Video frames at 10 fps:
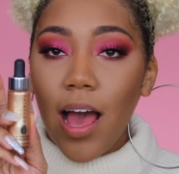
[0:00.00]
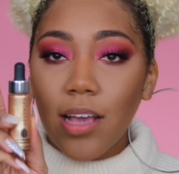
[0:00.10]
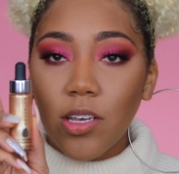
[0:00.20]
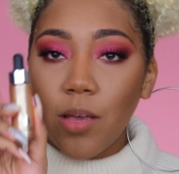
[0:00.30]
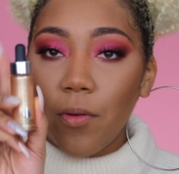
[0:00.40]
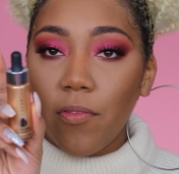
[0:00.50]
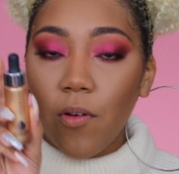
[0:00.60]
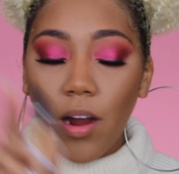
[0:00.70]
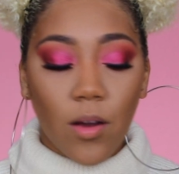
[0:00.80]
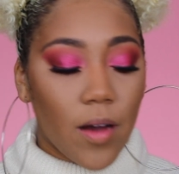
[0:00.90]
Actually,
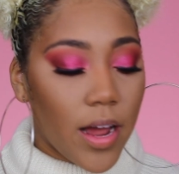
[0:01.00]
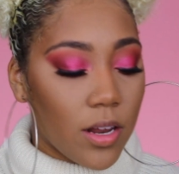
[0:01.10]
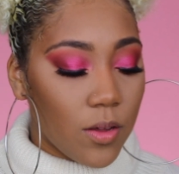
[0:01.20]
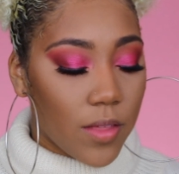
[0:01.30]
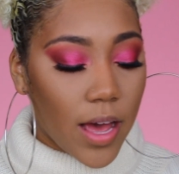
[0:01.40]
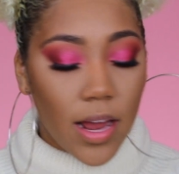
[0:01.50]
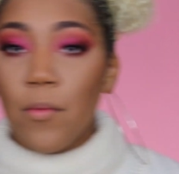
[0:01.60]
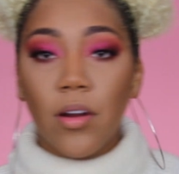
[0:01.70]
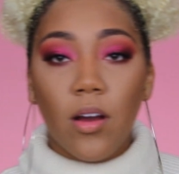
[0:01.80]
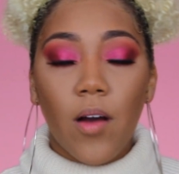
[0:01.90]
before I go ahead and do that, I'm
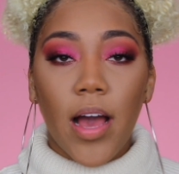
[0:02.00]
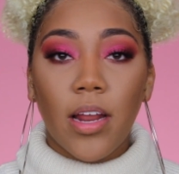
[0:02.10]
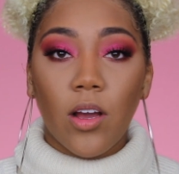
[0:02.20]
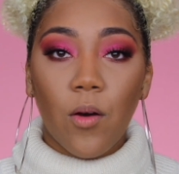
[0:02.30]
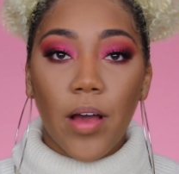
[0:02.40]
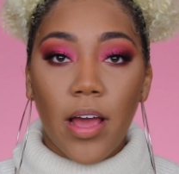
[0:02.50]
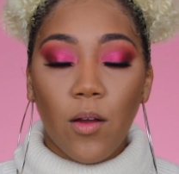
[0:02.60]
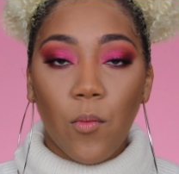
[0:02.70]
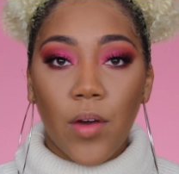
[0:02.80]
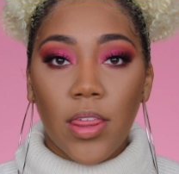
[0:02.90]
going to go ahead and go
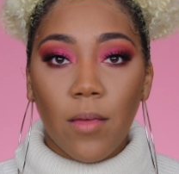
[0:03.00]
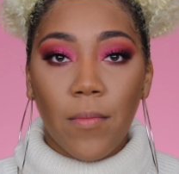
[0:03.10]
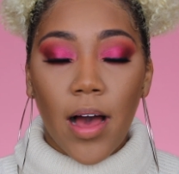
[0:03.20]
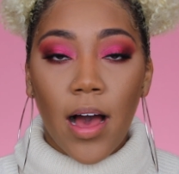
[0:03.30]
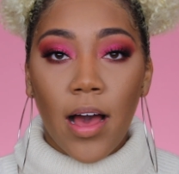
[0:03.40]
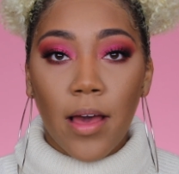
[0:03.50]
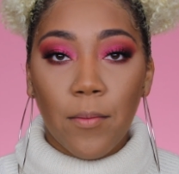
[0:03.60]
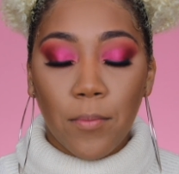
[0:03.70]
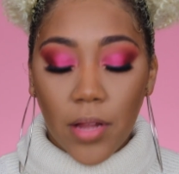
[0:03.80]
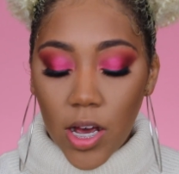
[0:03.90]
in with my
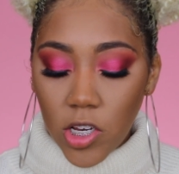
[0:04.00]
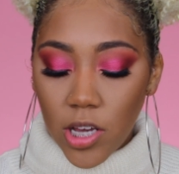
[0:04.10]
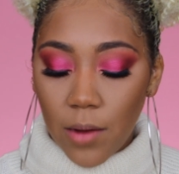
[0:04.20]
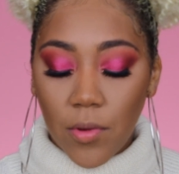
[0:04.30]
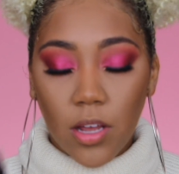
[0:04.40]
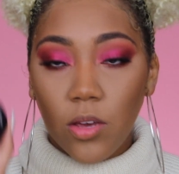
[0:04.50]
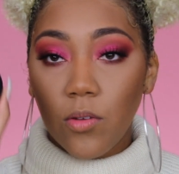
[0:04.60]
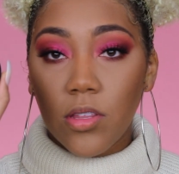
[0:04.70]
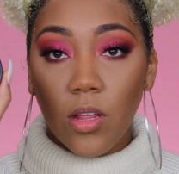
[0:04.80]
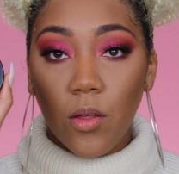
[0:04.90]
blush, and I'm going to
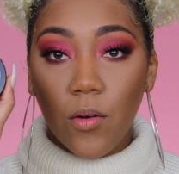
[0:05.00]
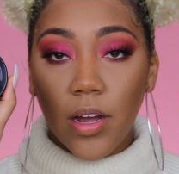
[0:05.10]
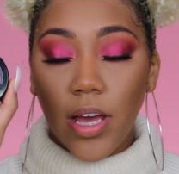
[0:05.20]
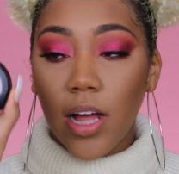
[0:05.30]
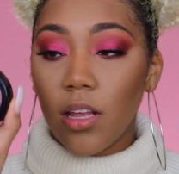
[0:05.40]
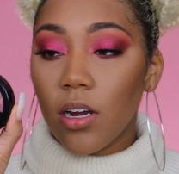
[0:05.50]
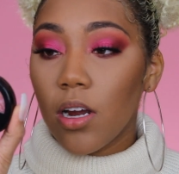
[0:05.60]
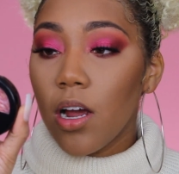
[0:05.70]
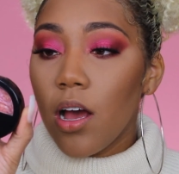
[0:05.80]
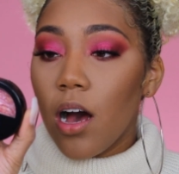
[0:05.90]
use the Lorac
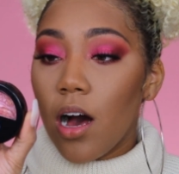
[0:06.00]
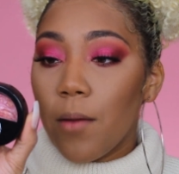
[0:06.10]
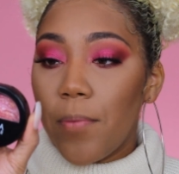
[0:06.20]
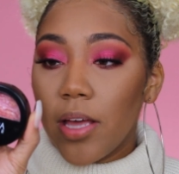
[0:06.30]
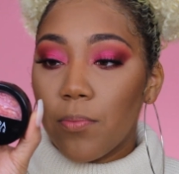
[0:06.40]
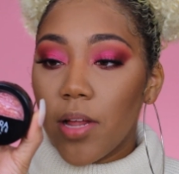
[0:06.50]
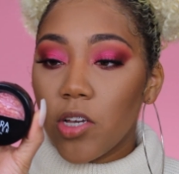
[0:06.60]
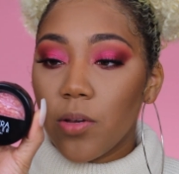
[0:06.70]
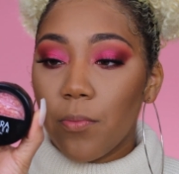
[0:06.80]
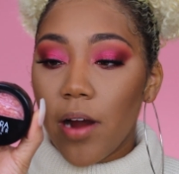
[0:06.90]
Baked
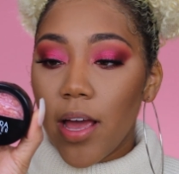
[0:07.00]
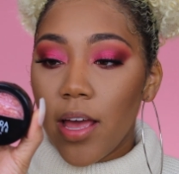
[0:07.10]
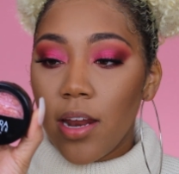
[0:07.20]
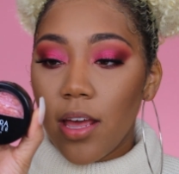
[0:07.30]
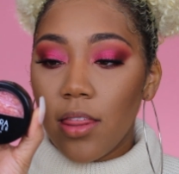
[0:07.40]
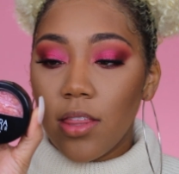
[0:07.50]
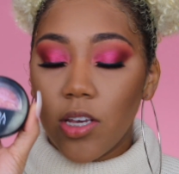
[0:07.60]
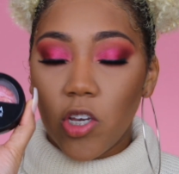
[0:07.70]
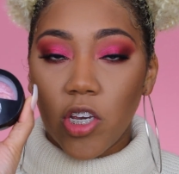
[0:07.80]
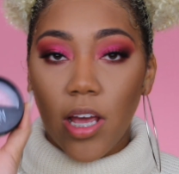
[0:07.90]
Blush-N-Brighten in
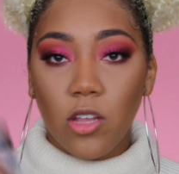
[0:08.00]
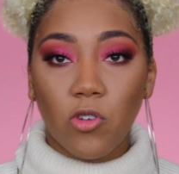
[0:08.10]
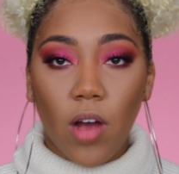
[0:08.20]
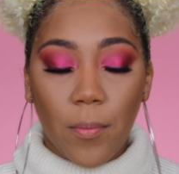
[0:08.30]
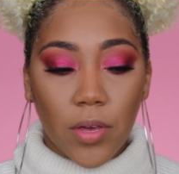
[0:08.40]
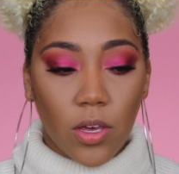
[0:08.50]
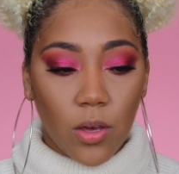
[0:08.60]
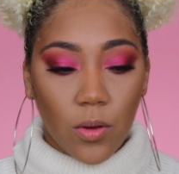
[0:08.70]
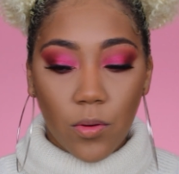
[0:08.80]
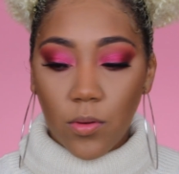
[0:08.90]
the shade Tropic
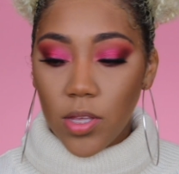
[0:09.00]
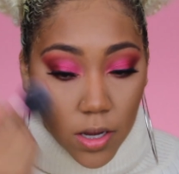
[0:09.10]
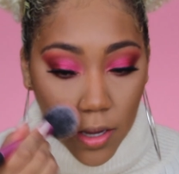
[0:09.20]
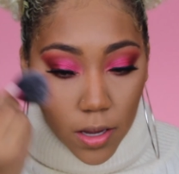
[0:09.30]
Hues.